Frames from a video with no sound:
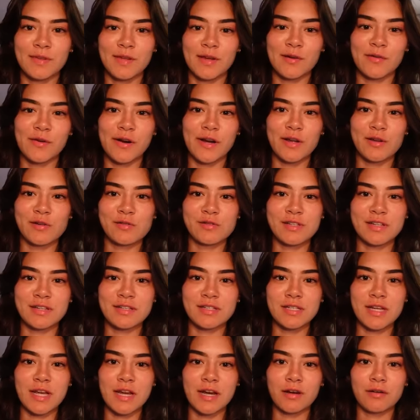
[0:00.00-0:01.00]
All right, who's
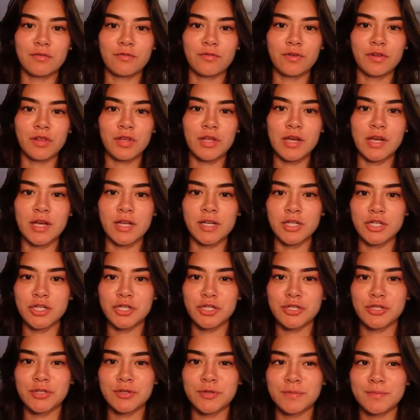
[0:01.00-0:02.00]
excited for
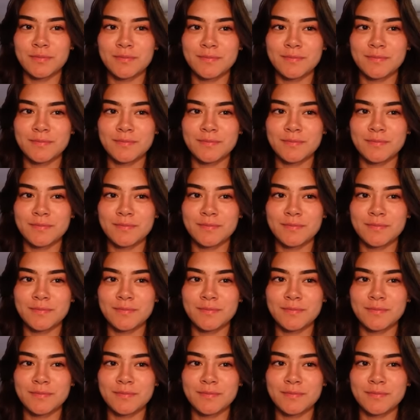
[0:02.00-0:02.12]
lunch?